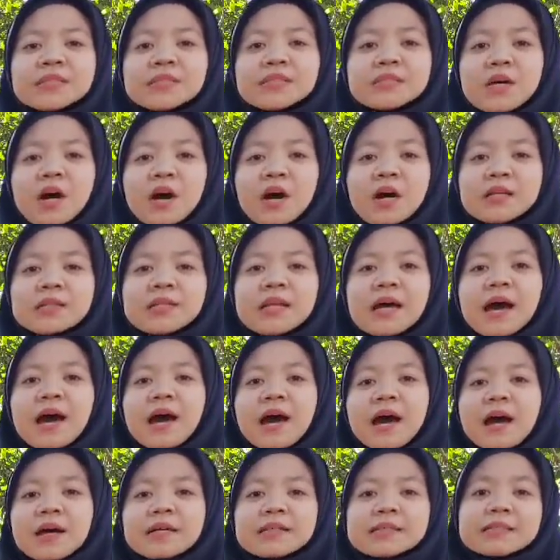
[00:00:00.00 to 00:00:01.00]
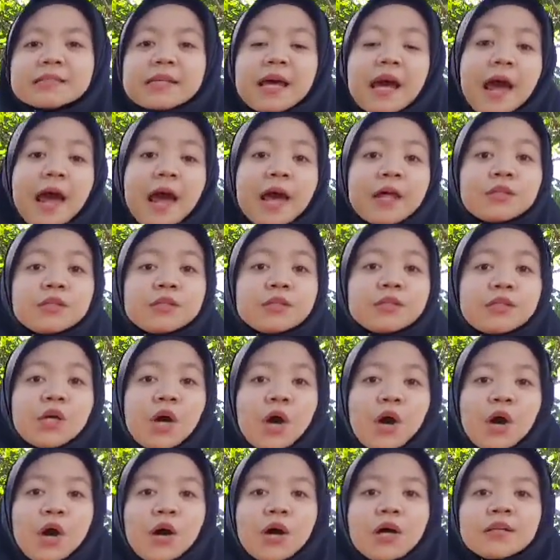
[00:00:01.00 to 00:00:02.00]
don't ask and
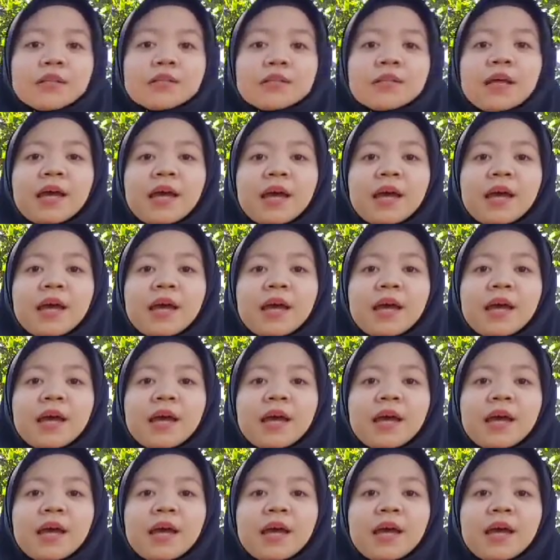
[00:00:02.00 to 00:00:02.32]
don't